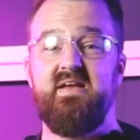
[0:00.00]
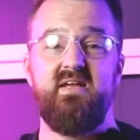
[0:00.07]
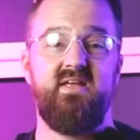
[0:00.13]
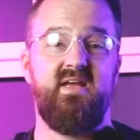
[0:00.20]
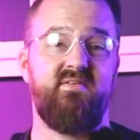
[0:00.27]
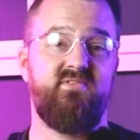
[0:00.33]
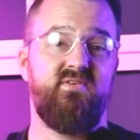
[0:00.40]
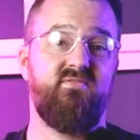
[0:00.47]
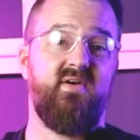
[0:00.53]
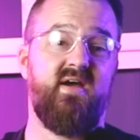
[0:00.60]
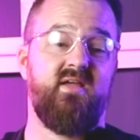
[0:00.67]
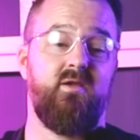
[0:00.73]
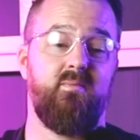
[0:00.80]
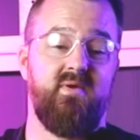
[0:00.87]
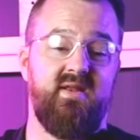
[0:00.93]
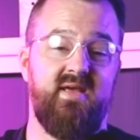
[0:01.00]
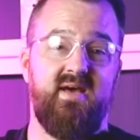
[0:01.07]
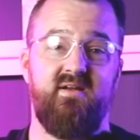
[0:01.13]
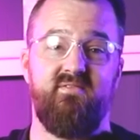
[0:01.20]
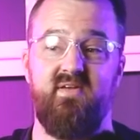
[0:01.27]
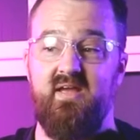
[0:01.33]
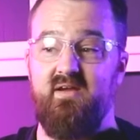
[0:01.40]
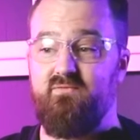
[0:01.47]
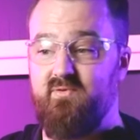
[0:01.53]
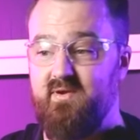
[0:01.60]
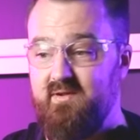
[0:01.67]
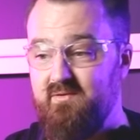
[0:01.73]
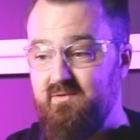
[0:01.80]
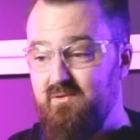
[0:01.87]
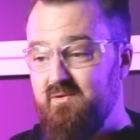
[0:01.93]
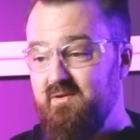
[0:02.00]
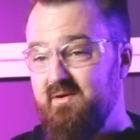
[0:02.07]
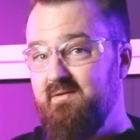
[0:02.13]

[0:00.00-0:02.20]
you have to vacuum it out of every nook